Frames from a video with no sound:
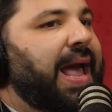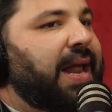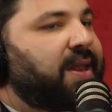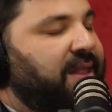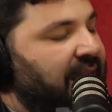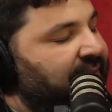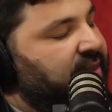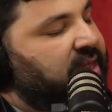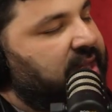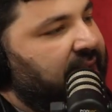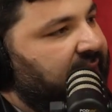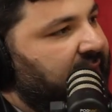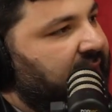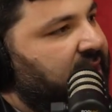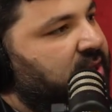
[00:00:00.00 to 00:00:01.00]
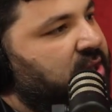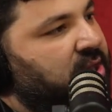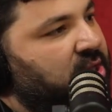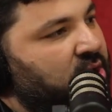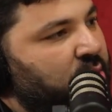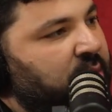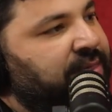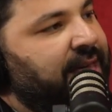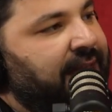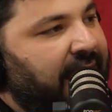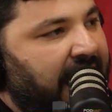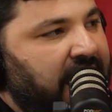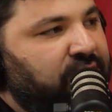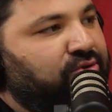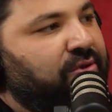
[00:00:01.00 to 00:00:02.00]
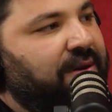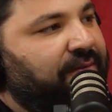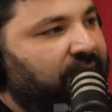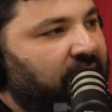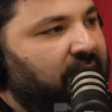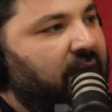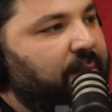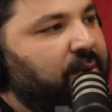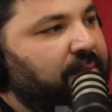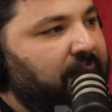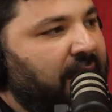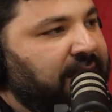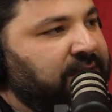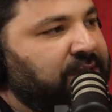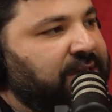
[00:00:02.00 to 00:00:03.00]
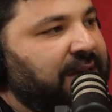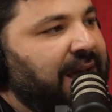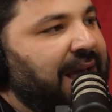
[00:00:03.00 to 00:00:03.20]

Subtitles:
instead of seeing it, stew with that hatred for a couple months.